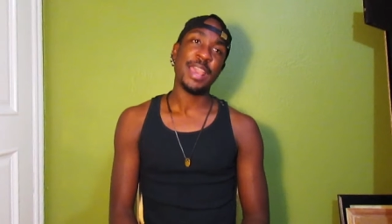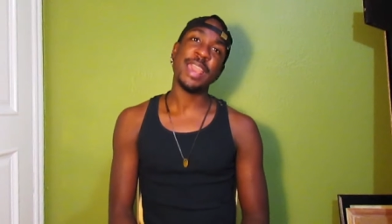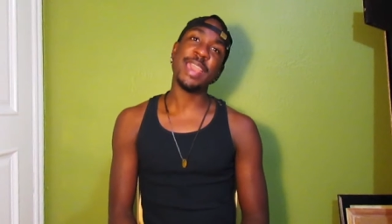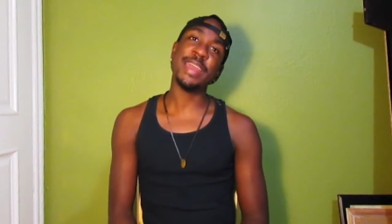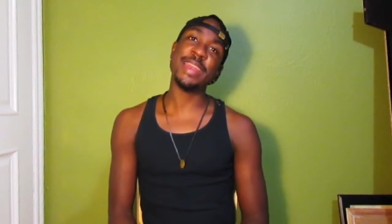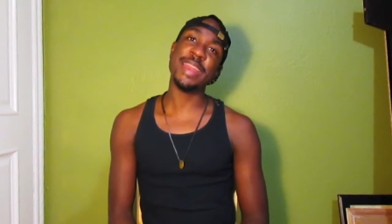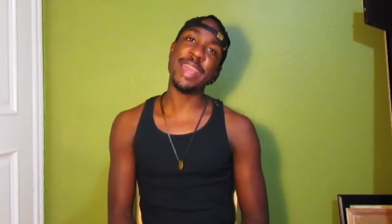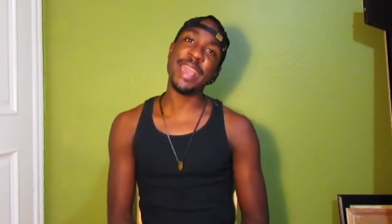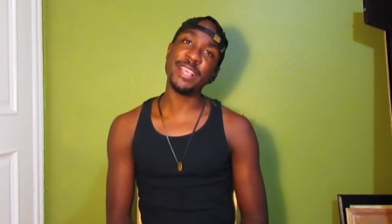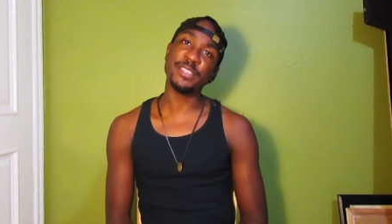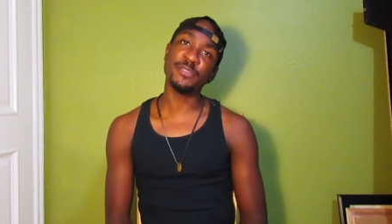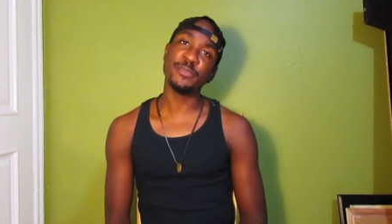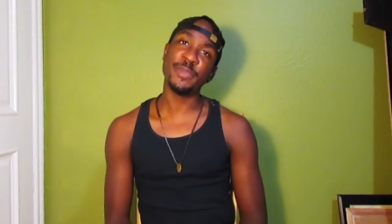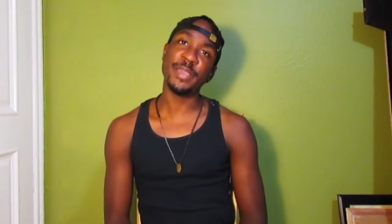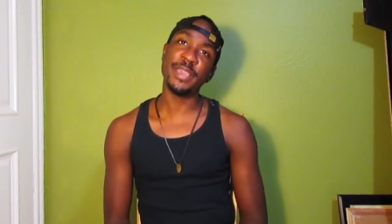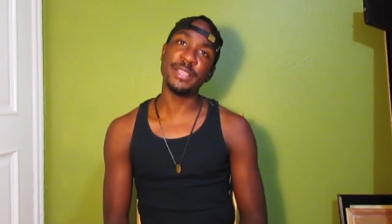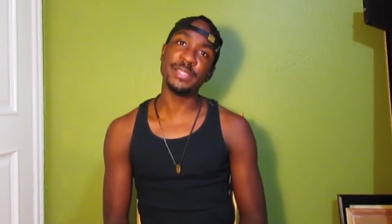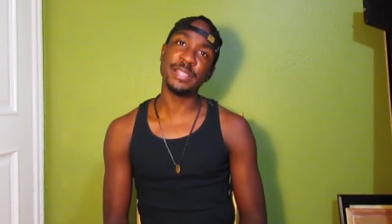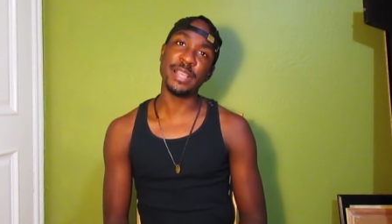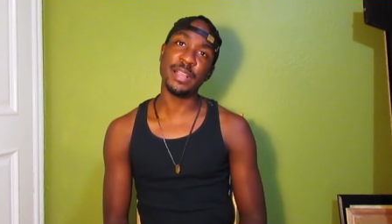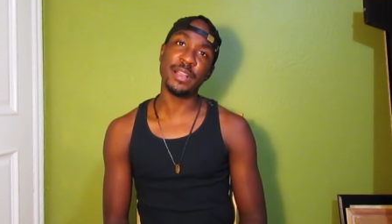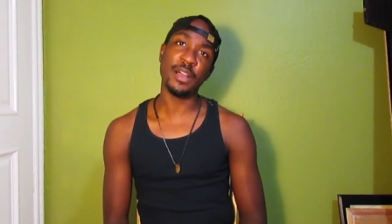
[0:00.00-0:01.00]
And that's when
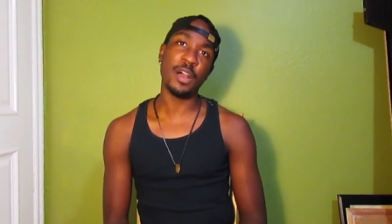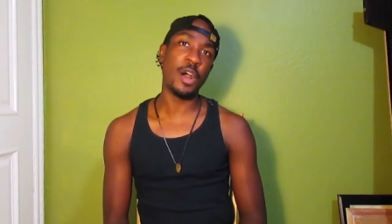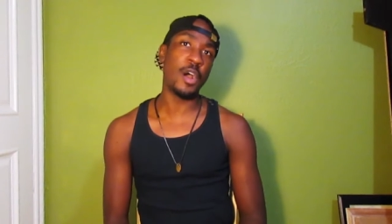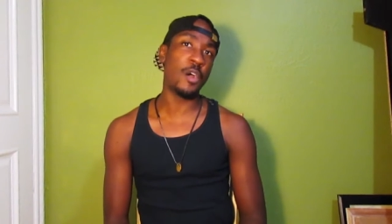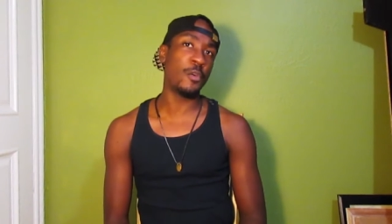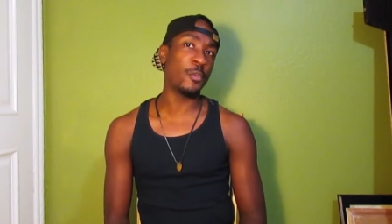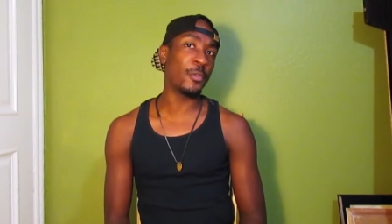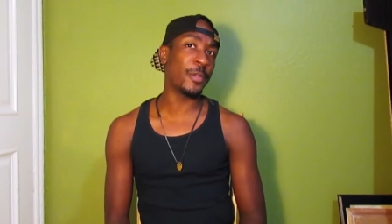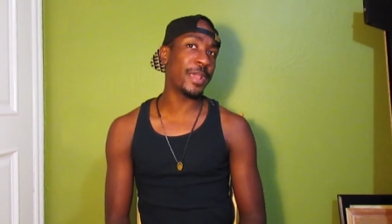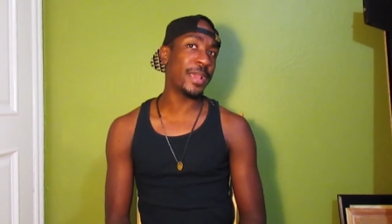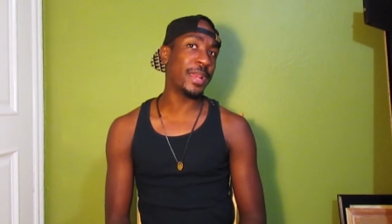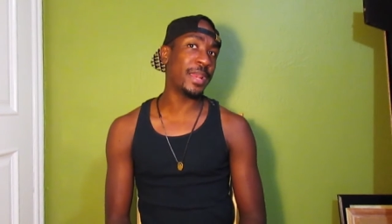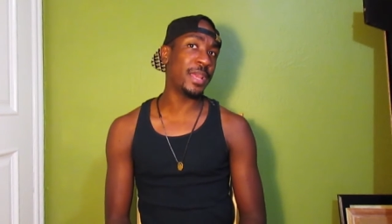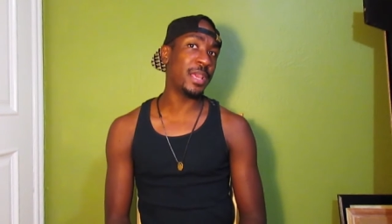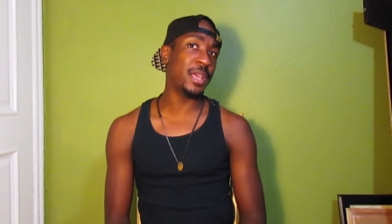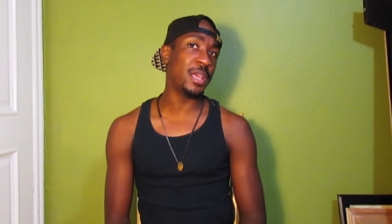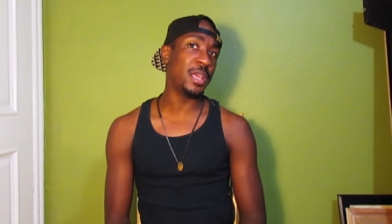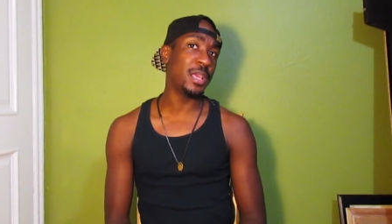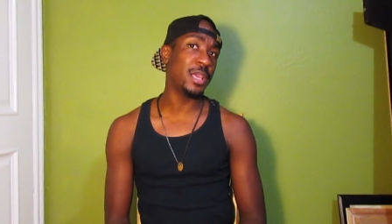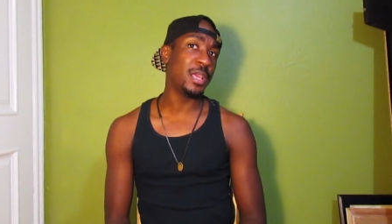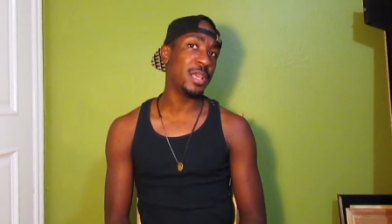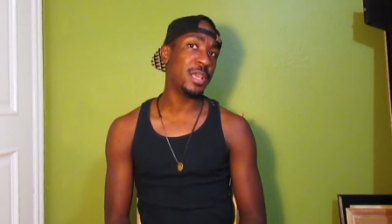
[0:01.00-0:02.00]
he's like, oh, really?